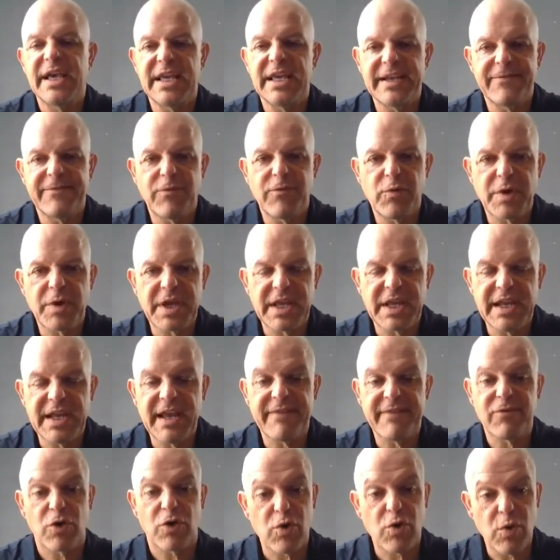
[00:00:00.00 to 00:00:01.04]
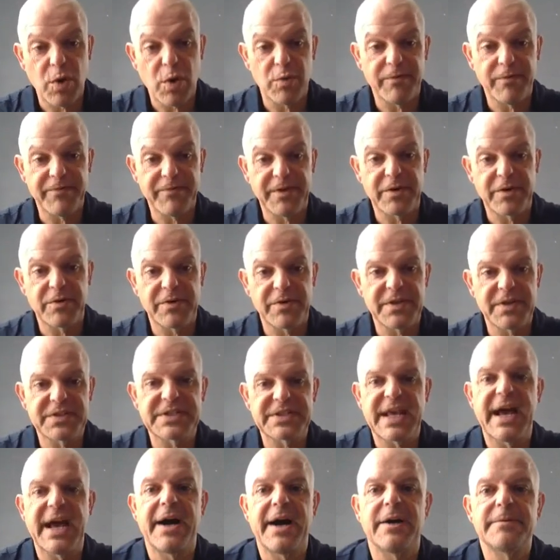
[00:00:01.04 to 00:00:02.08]
And if we can ever, quote, figure
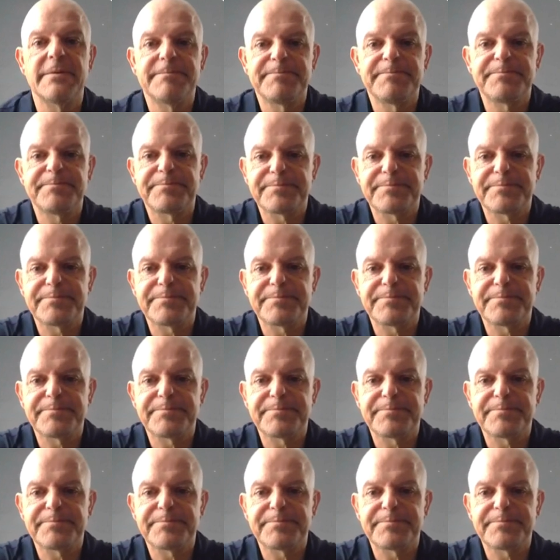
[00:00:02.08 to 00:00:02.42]
this out